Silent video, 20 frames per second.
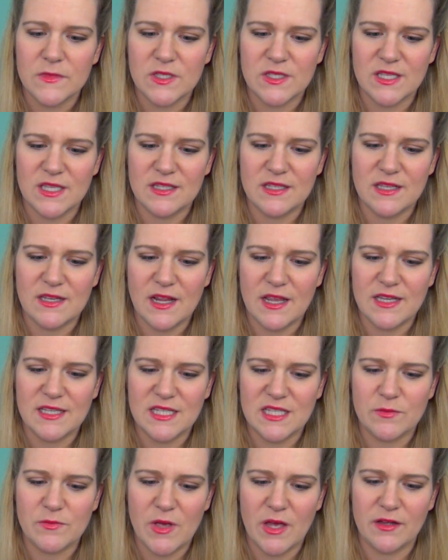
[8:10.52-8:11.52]
This has a
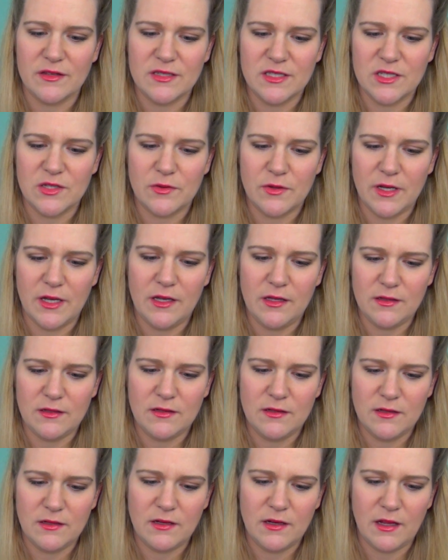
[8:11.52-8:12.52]
nice smell to it
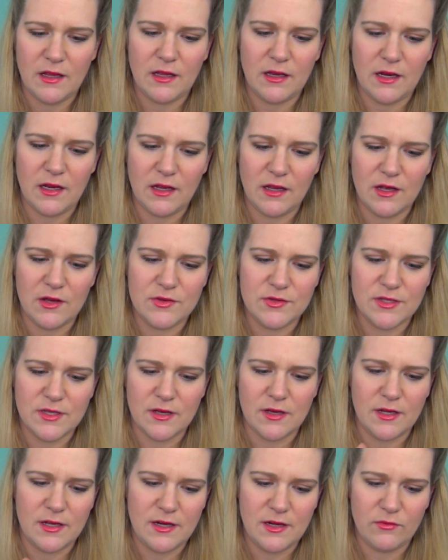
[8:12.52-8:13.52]
and it goes
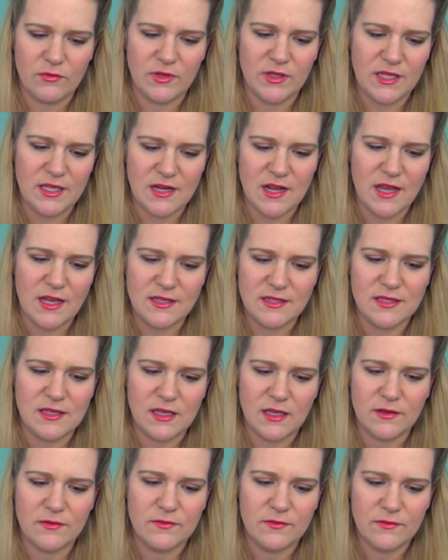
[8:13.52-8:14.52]
on really
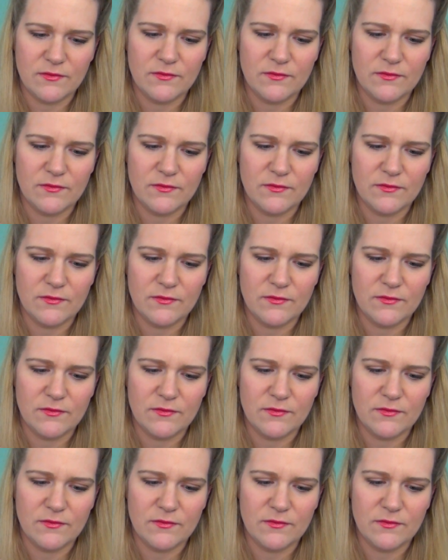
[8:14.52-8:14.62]
nicely.